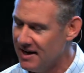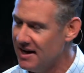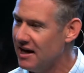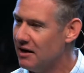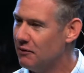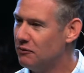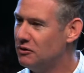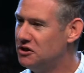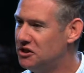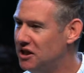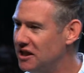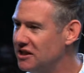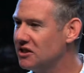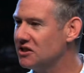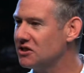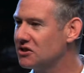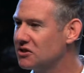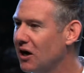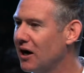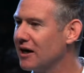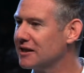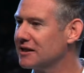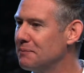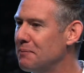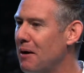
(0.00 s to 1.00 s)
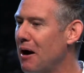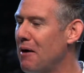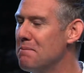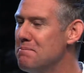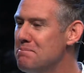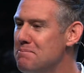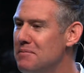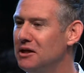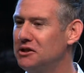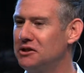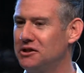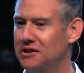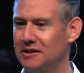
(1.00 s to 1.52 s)
And when Jesus talked about
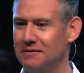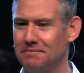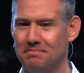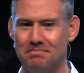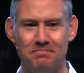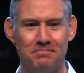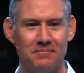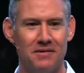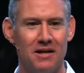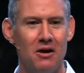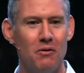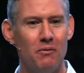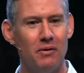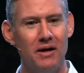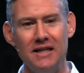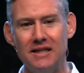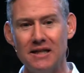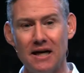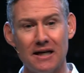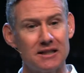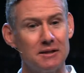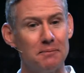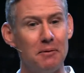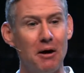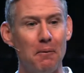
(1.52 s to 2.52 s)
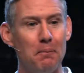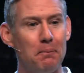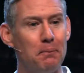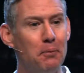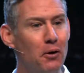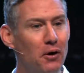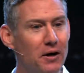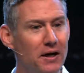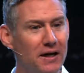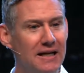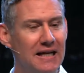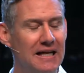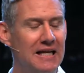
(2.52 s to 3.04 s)
mission, when he talked about
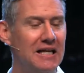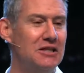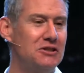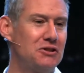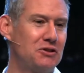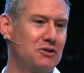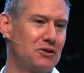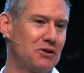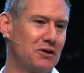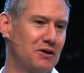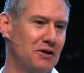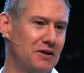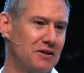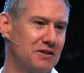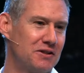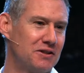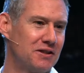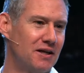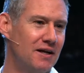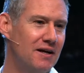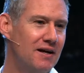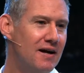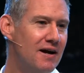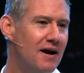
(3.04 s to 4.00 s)
putting his church